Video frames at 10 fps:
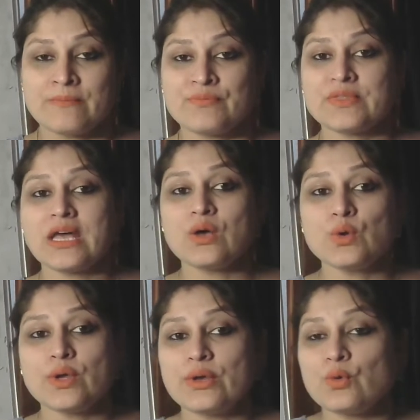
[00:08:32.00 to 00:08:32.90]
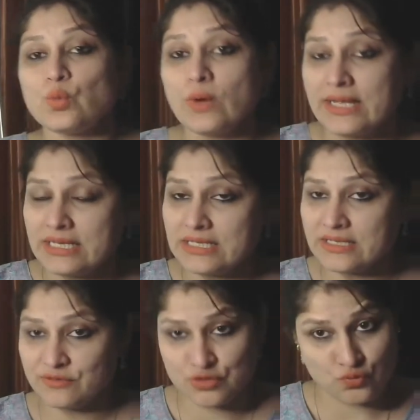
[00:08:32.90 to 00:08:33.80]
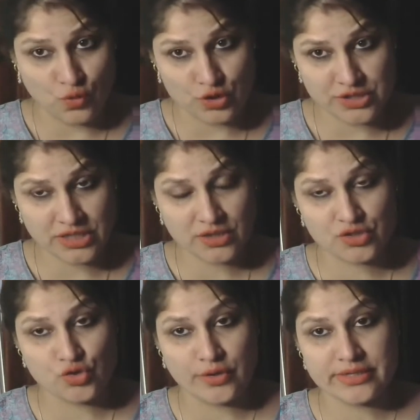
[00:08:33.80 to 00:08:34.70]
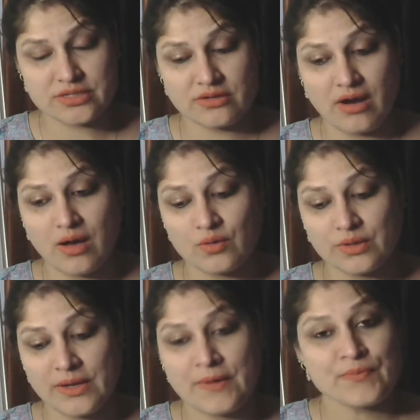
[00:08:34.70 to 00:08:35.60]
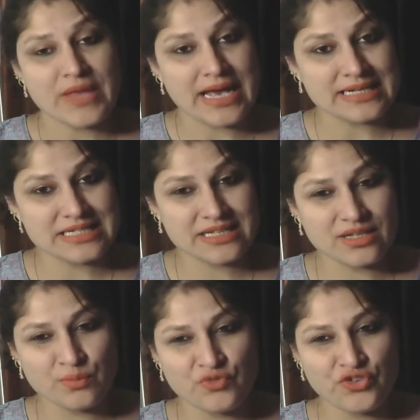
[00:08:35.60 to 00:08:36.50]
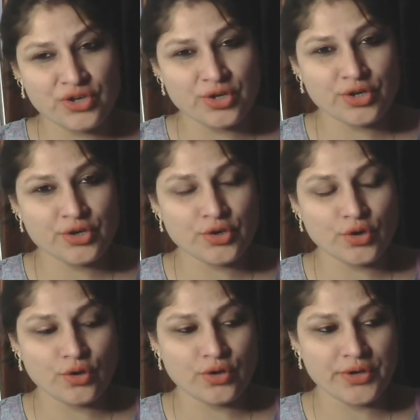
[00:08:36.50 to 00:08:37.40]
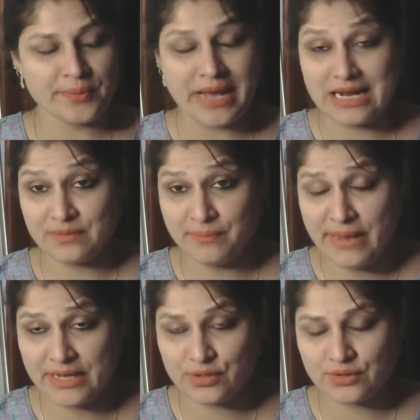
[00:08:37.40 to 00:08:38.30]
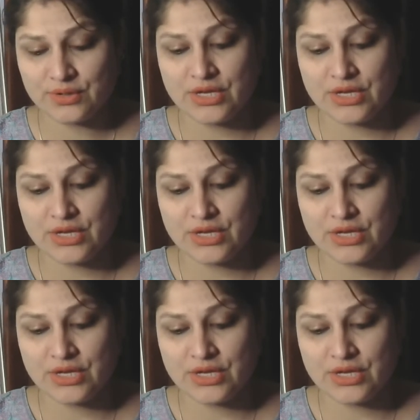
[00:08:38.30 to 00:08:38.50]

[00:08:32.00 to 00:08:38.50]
Now, while he was watching the joyous crowd, acting in a weird or mad manner.